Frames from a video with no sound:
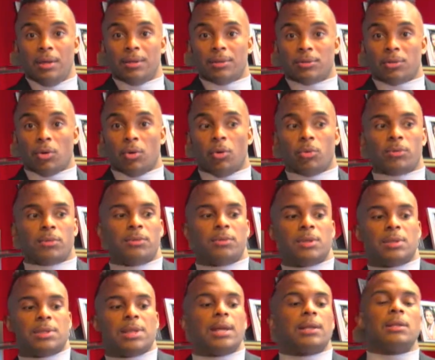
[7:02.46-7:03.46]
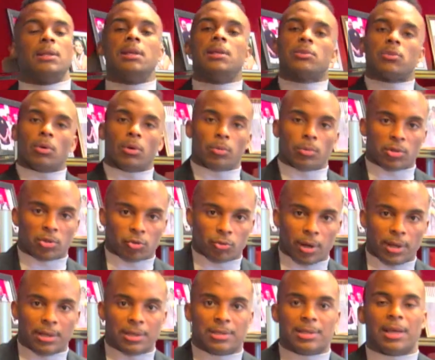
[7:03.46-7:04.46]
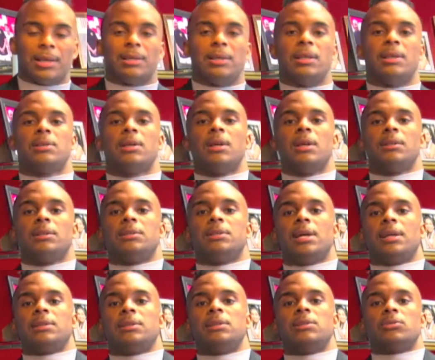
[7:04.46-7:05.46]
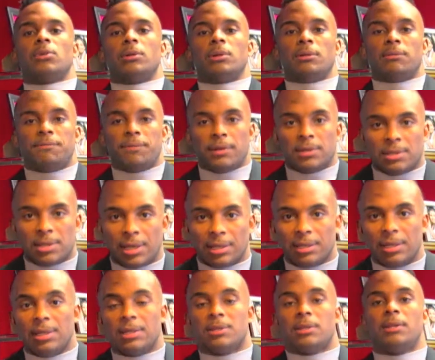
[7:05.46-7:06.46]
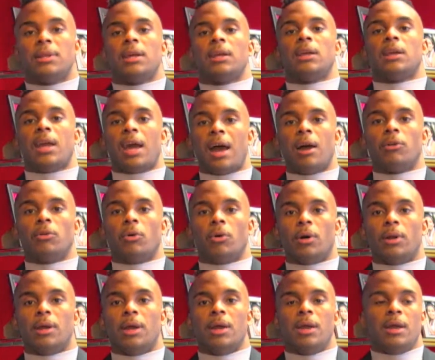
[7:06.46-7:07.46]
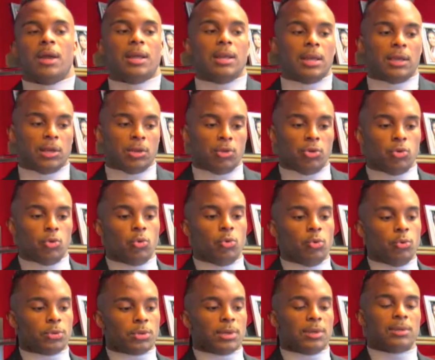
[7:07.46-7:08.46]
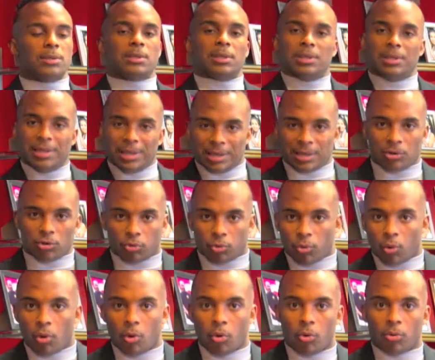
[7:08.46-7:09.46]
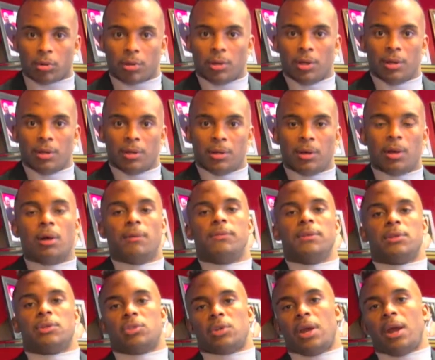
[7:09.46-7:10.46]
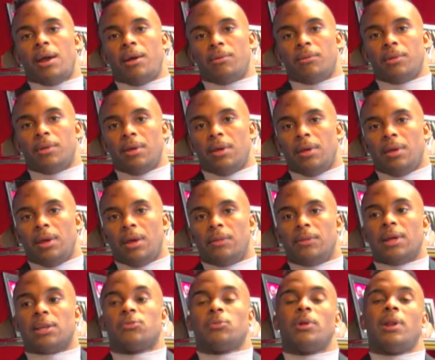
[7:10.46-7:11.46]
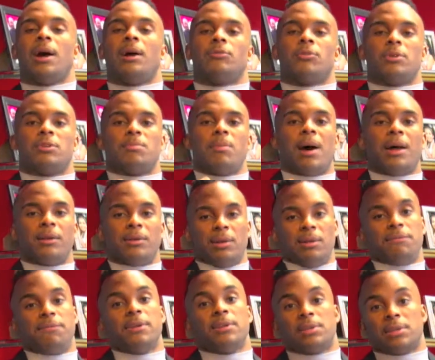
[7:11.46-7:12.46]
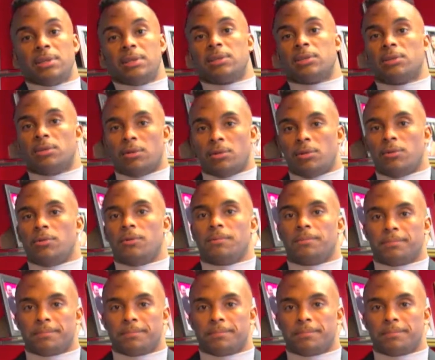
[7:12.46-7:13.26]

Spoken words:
So the techniques are restraining techniques, the techniques are defense techniques that they can count on and they can use to get control of this child. And that's what Andre's Modern Defense is here to do.